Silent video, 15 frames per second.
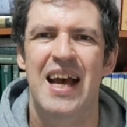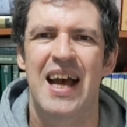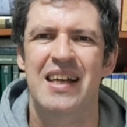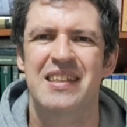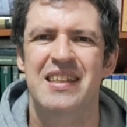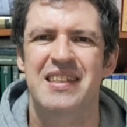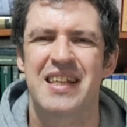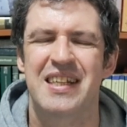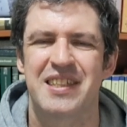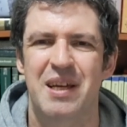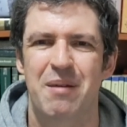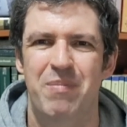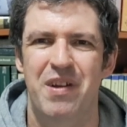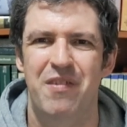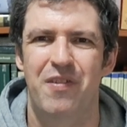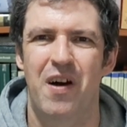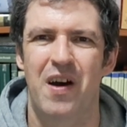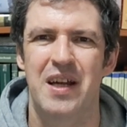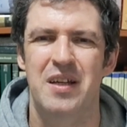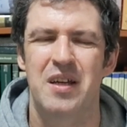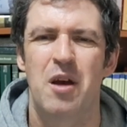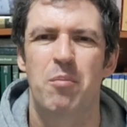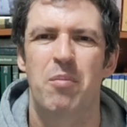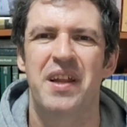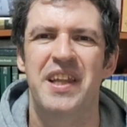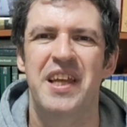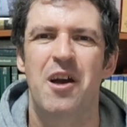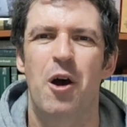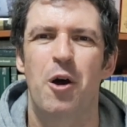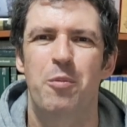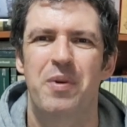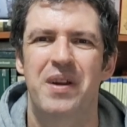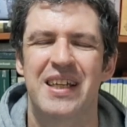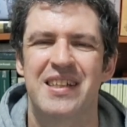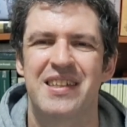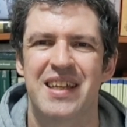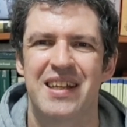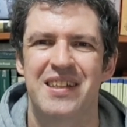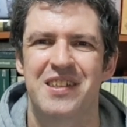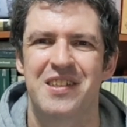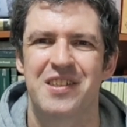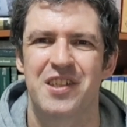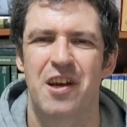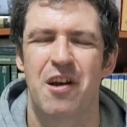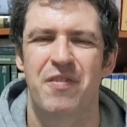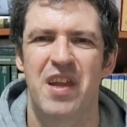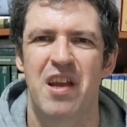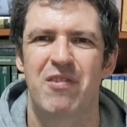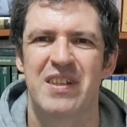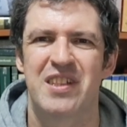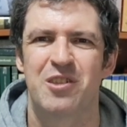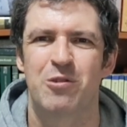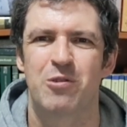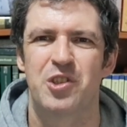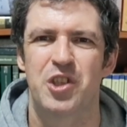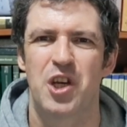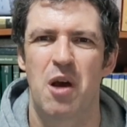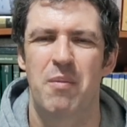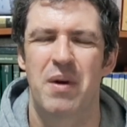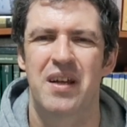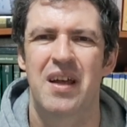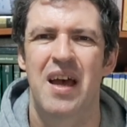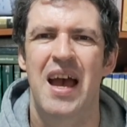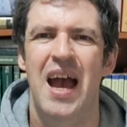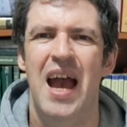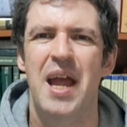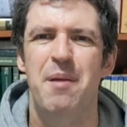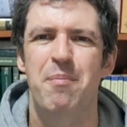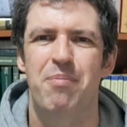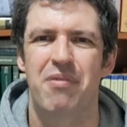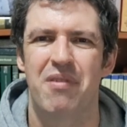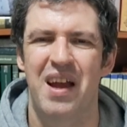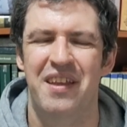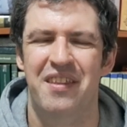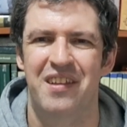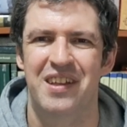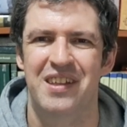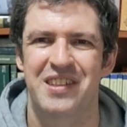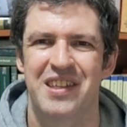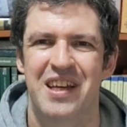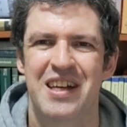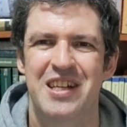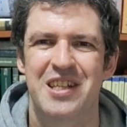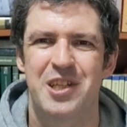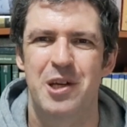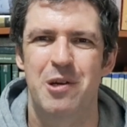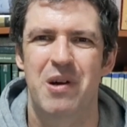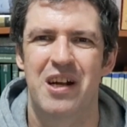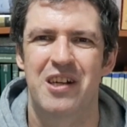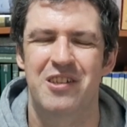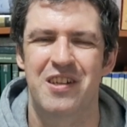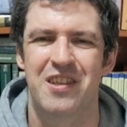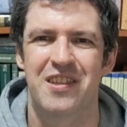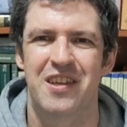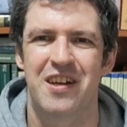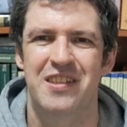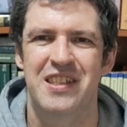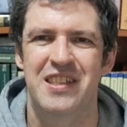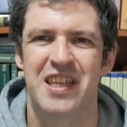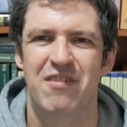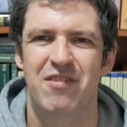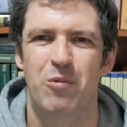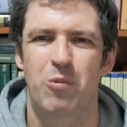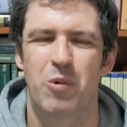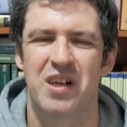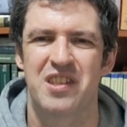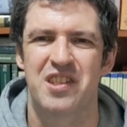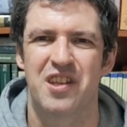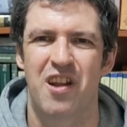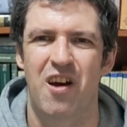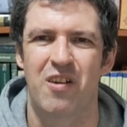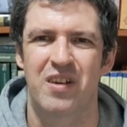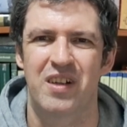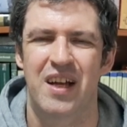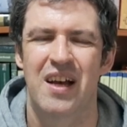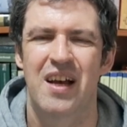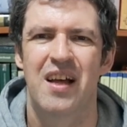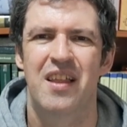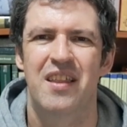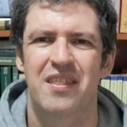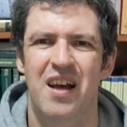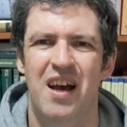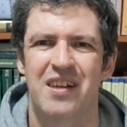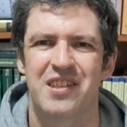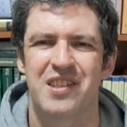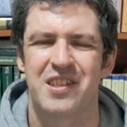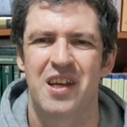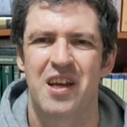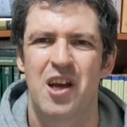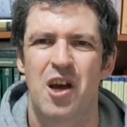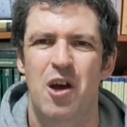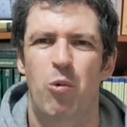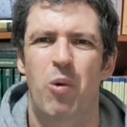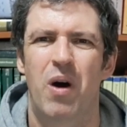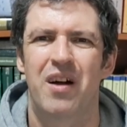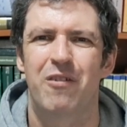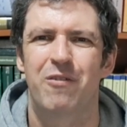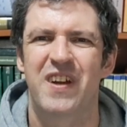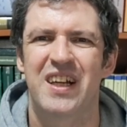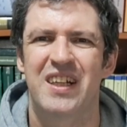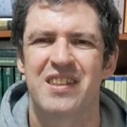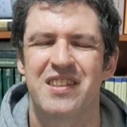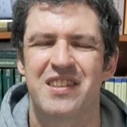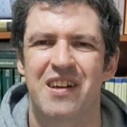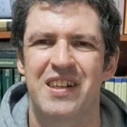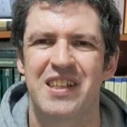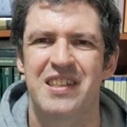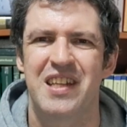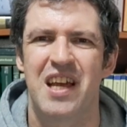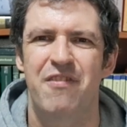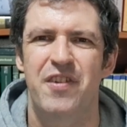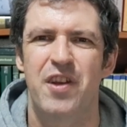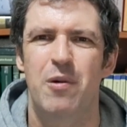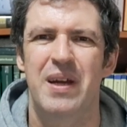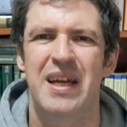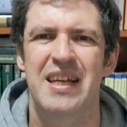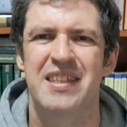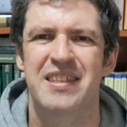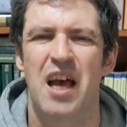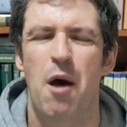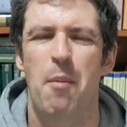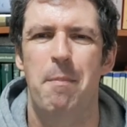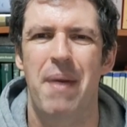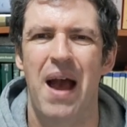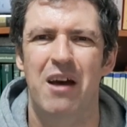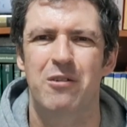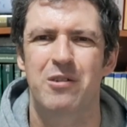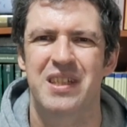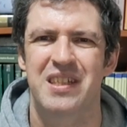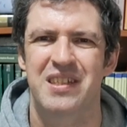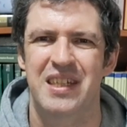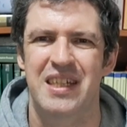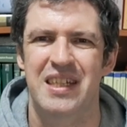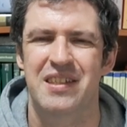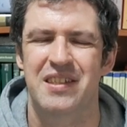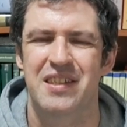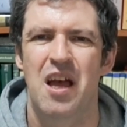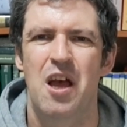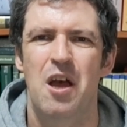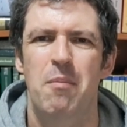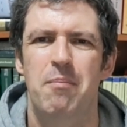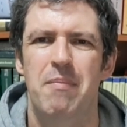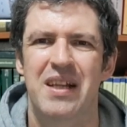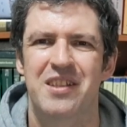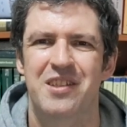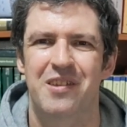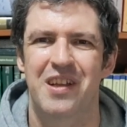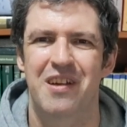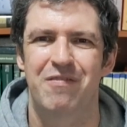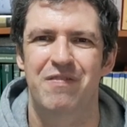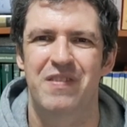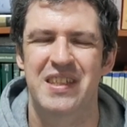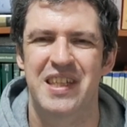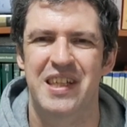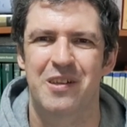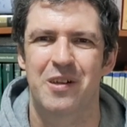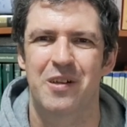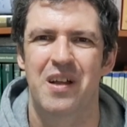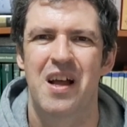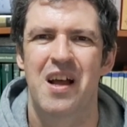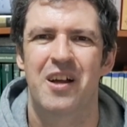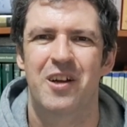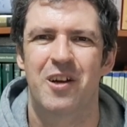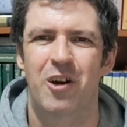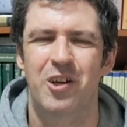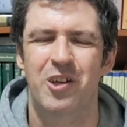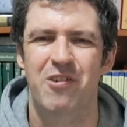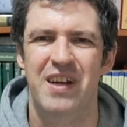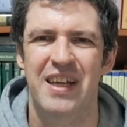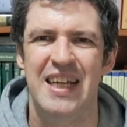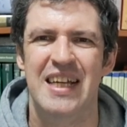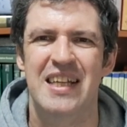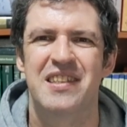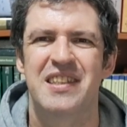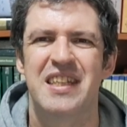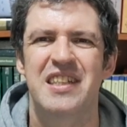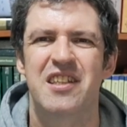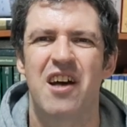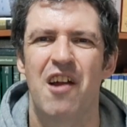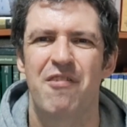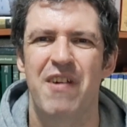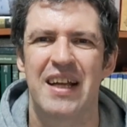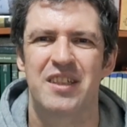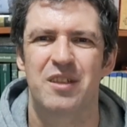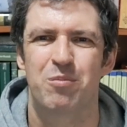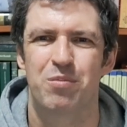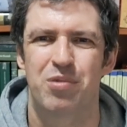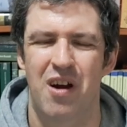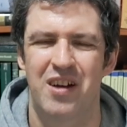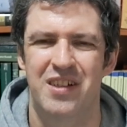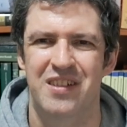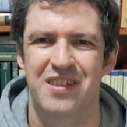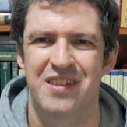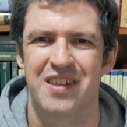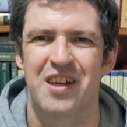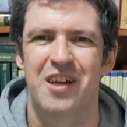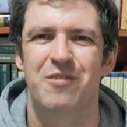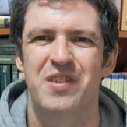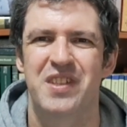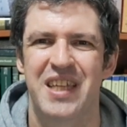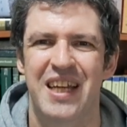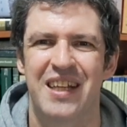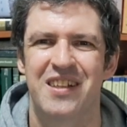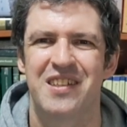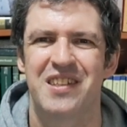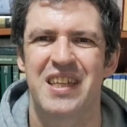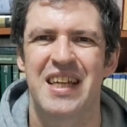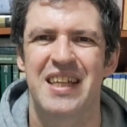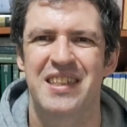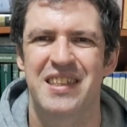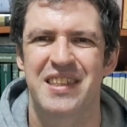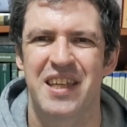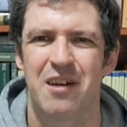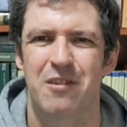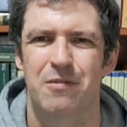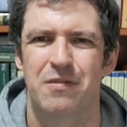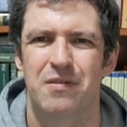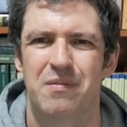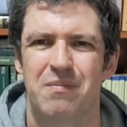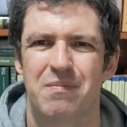as is exemplified by the opening sentence of the original German, a breathless 237 words long. Thus, while Wittgenstein's nephew is about disease, mental and physical, Concrete is the direct product of sickness itself.